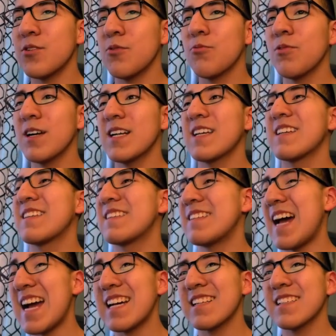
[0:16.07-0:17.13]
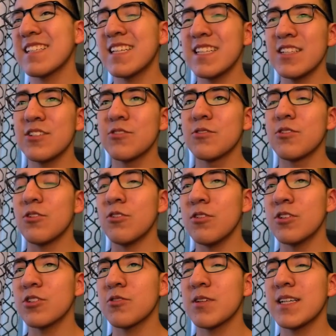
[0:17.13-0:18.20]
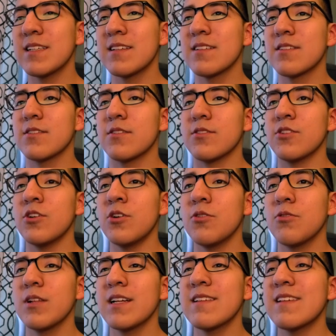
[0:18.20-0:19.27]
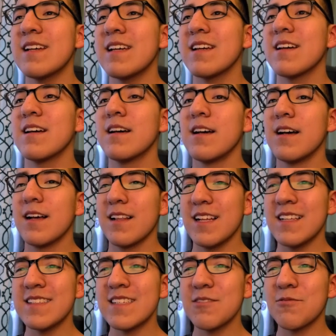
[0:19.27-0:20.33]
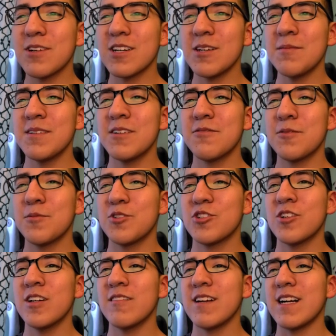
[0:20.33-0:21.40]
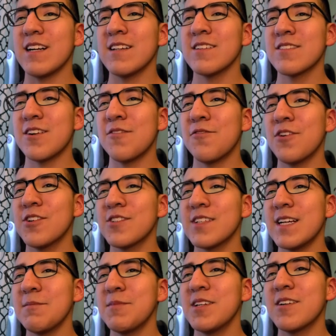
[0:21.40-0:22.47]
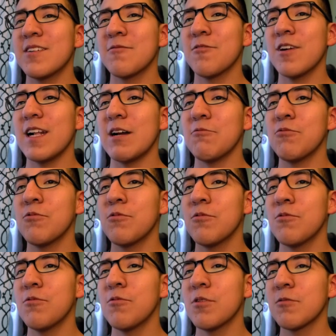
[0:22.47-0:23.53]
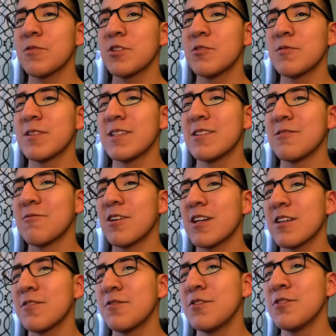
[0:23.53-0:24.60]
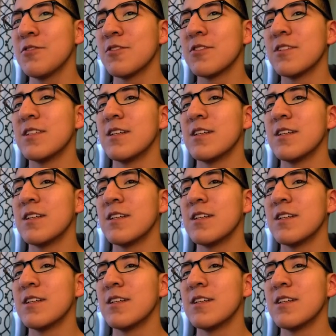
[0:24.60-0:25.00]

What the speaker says: what exactly can you do in orange Oasis? So let's say we're coming in from the train, right? This is our first time here and we're like, whoa, what do we do? We're confused.